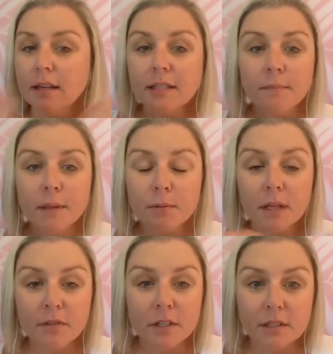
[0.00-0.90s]
Some people
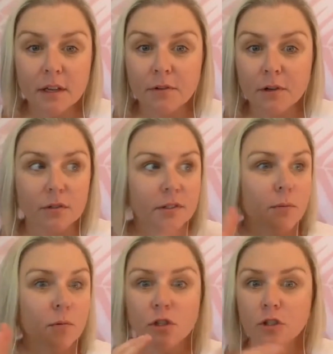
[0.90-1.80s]
love the discovery calls. They
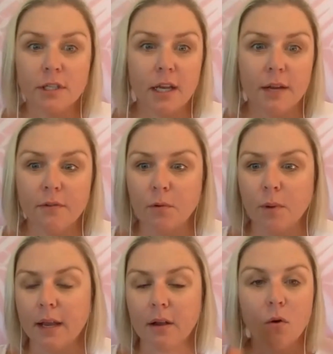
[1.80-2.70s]
want to do 10 of them a
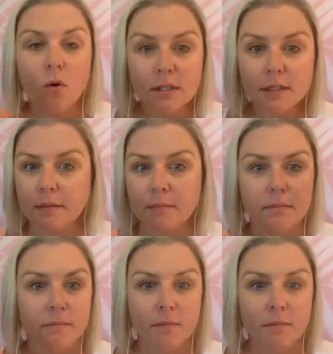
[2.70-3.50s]
week. Awesome.